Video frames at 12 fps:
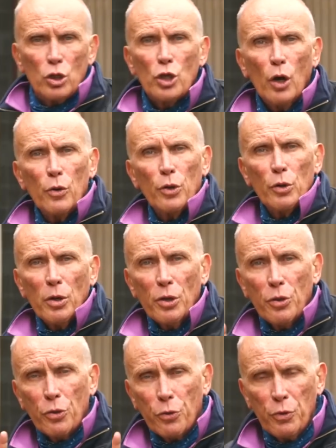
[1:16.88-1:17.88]
So there are
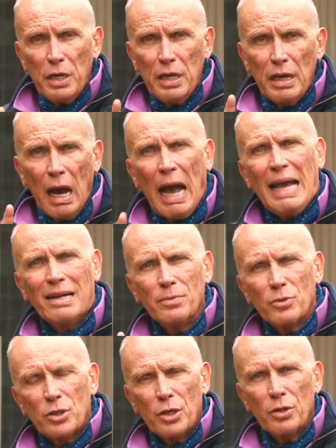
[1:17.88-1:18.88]
3
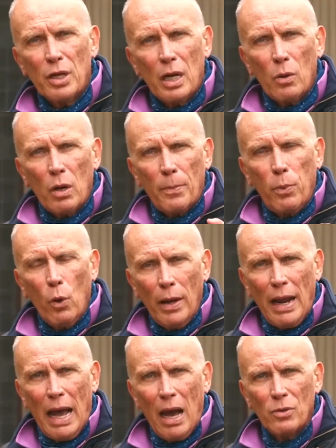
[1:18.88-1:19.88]
items here that I want to
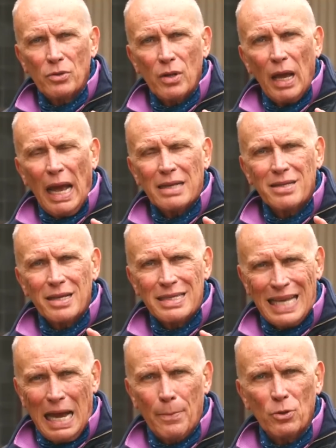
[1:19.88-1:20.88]
point out as
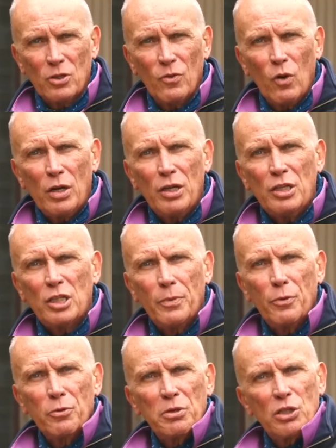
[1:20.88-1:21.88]
examples of what needs to
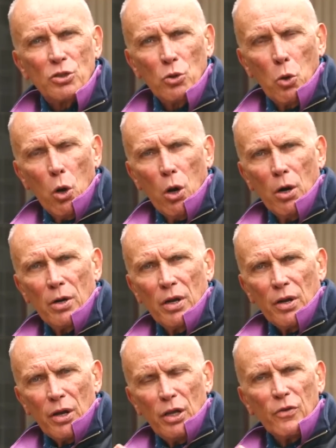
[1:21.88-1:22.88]
be restored
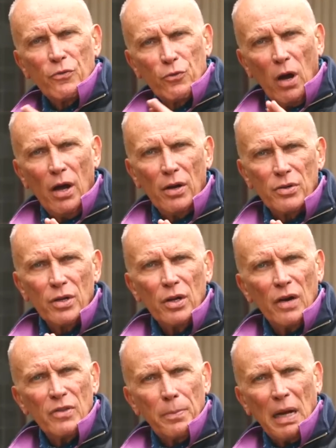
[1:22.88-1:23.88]
in the front
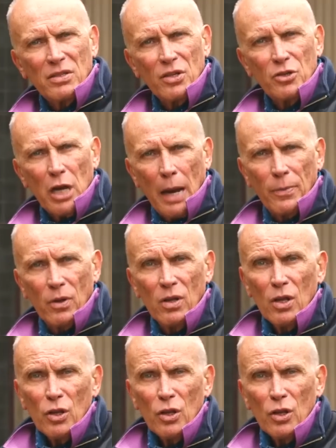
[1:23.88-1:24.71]
of the Pazzi Chapel.